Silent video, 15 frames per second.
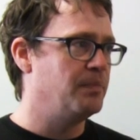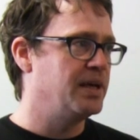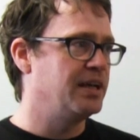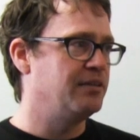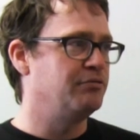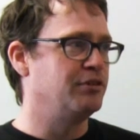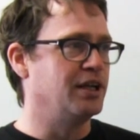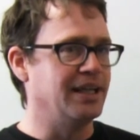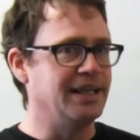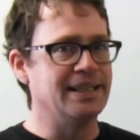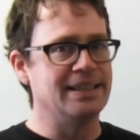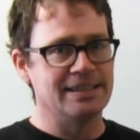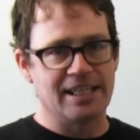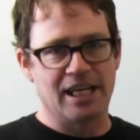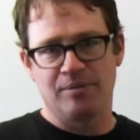It really
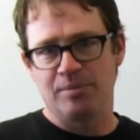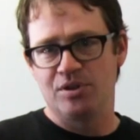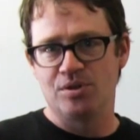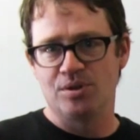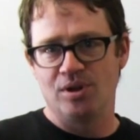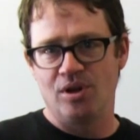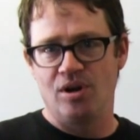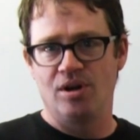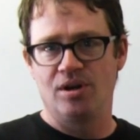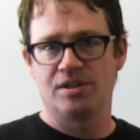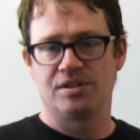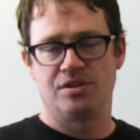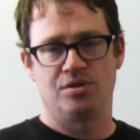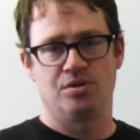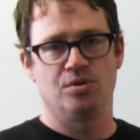didn't take me too
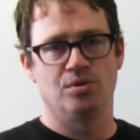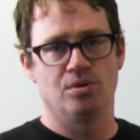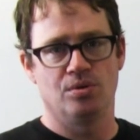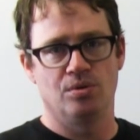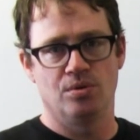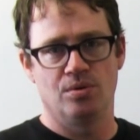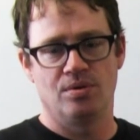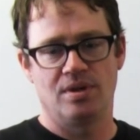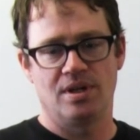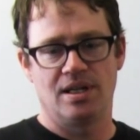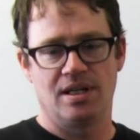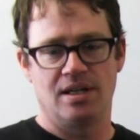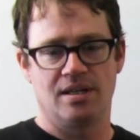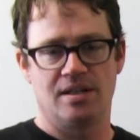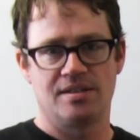long to
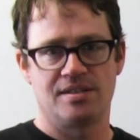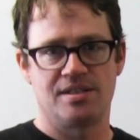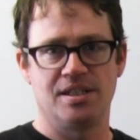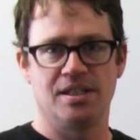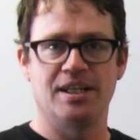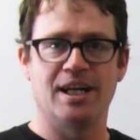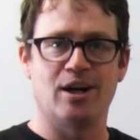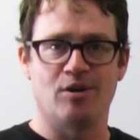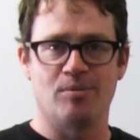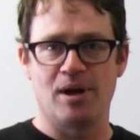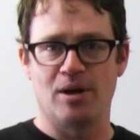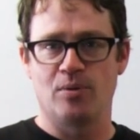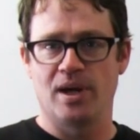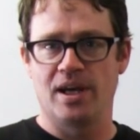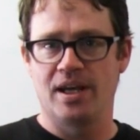see the error of
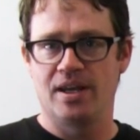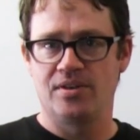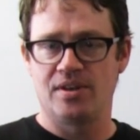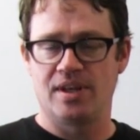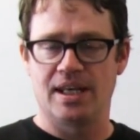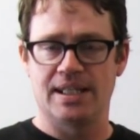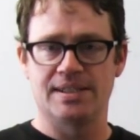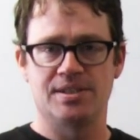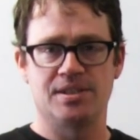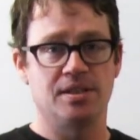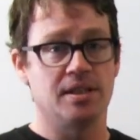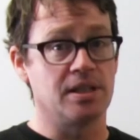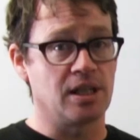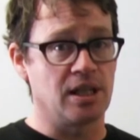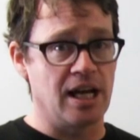my ways and see
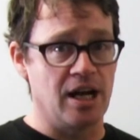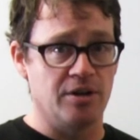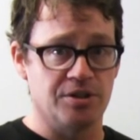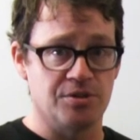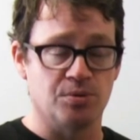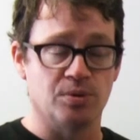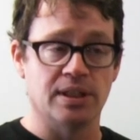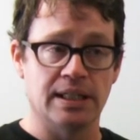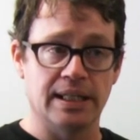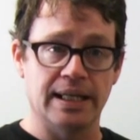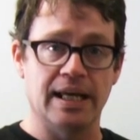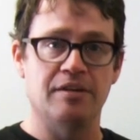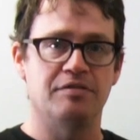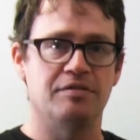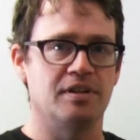that the cloud is
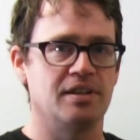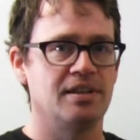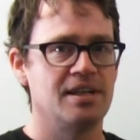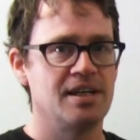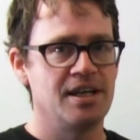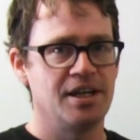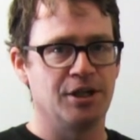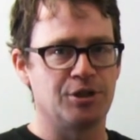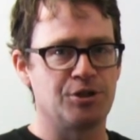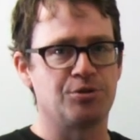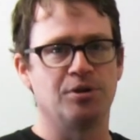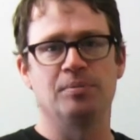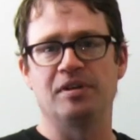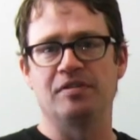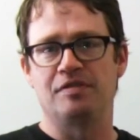really an
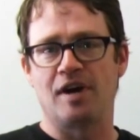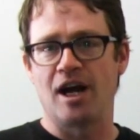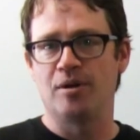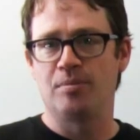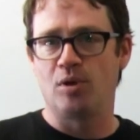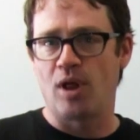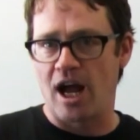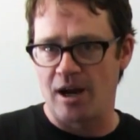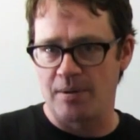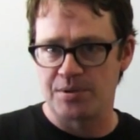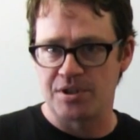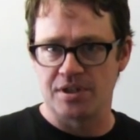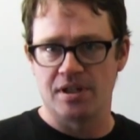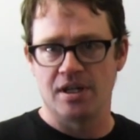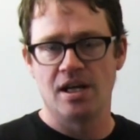extremely viable
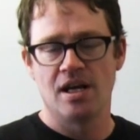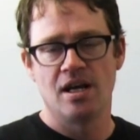option